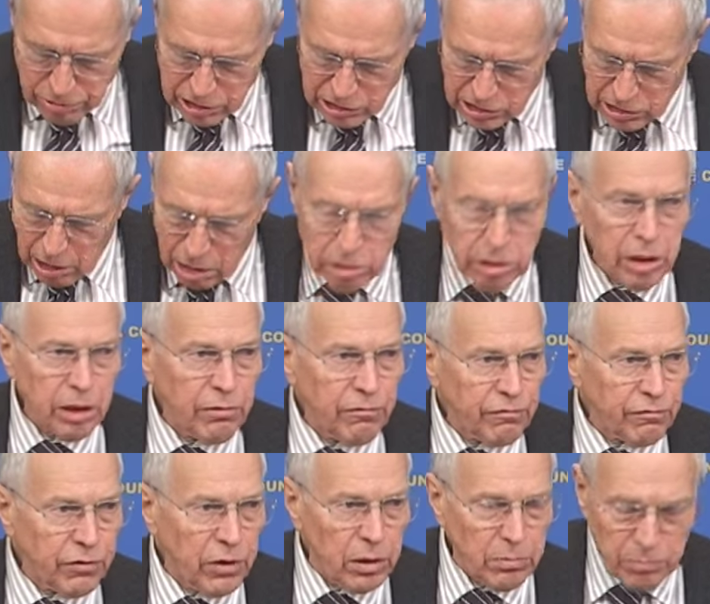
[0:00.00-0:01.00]
resulting
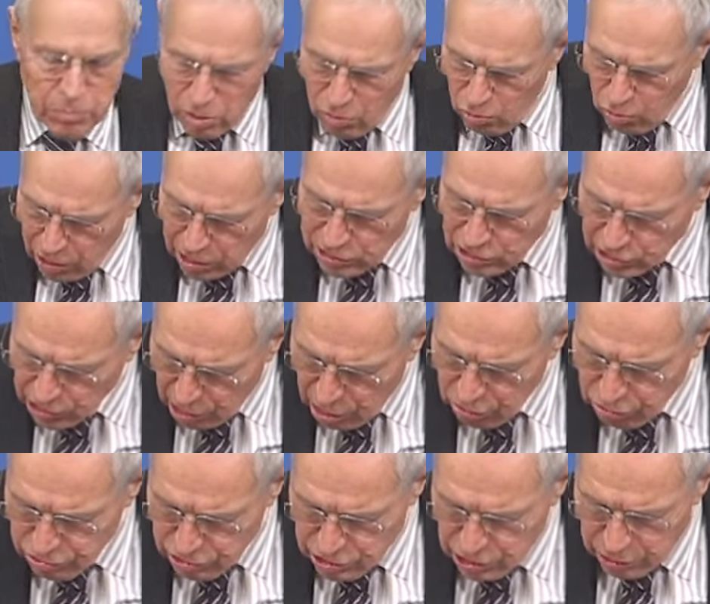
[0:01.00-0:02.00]
from one's
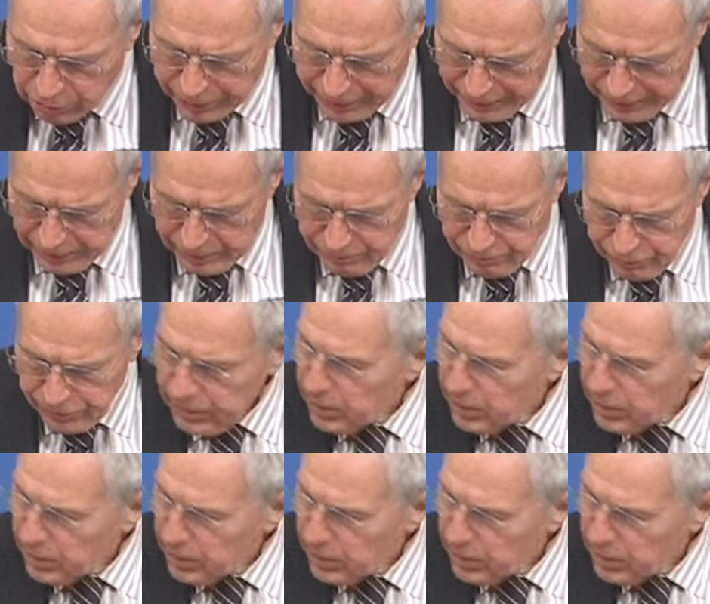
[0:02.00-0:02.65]
own doing.